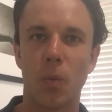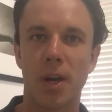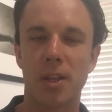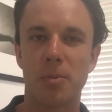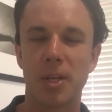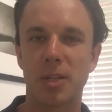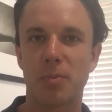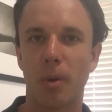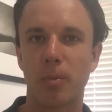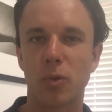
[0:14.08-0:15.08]
One of the
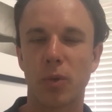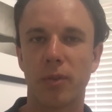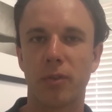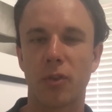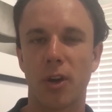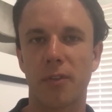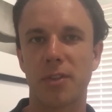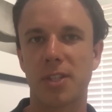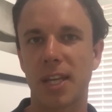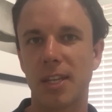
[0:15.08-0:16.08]
biggest problems with chronic
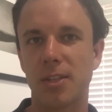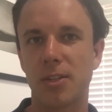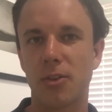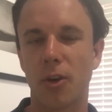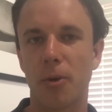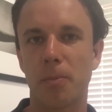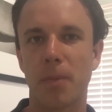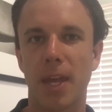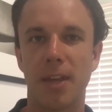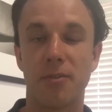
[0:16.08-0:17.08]
fatigue
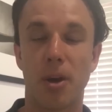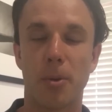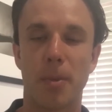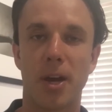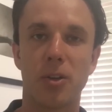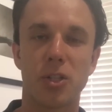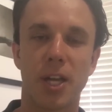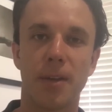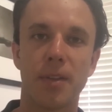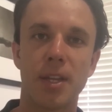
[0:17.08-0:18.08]
syndrome and
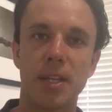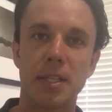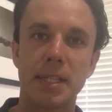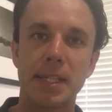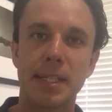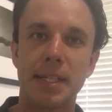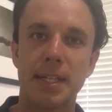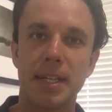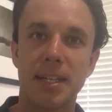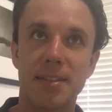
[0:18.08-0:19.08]
fibromyalgia
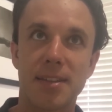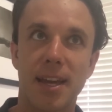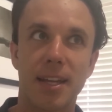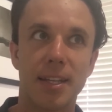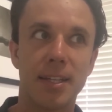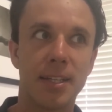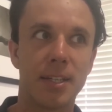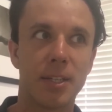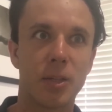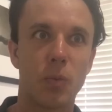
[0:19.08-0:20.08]
is that
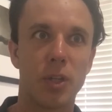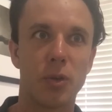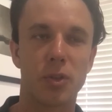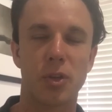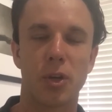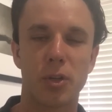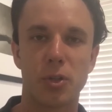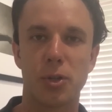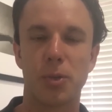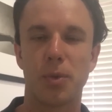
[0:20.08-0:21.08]
when you're so
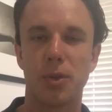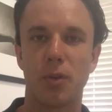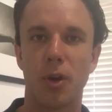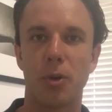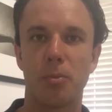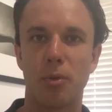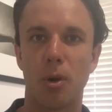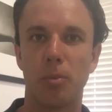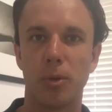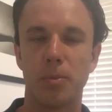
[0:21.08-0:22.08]
consumed with your own
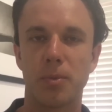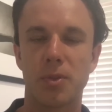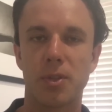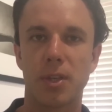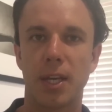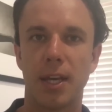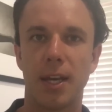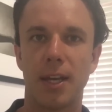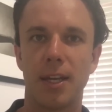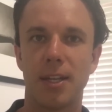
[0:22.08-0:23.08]
problems,
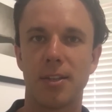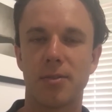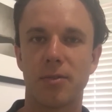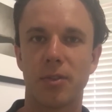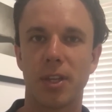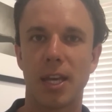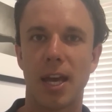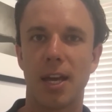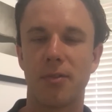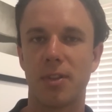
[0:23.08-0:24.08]
it is really
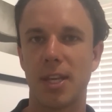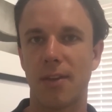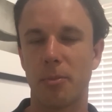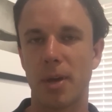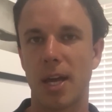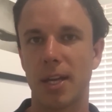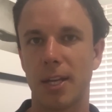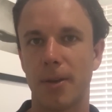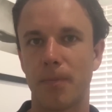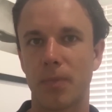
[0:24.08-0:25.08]
hard for the other
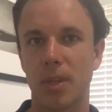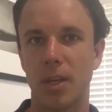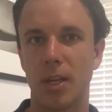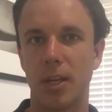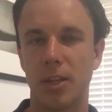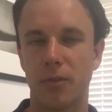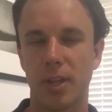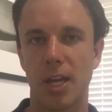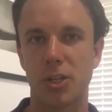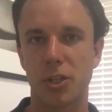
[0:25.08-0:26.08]
partner in the
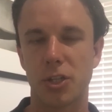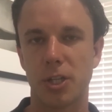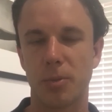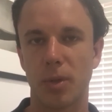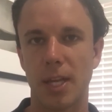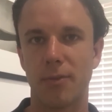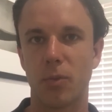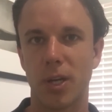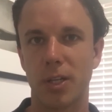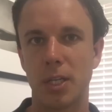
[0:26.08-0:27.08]
relationship or
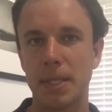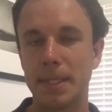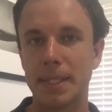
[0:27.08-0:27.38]
loved one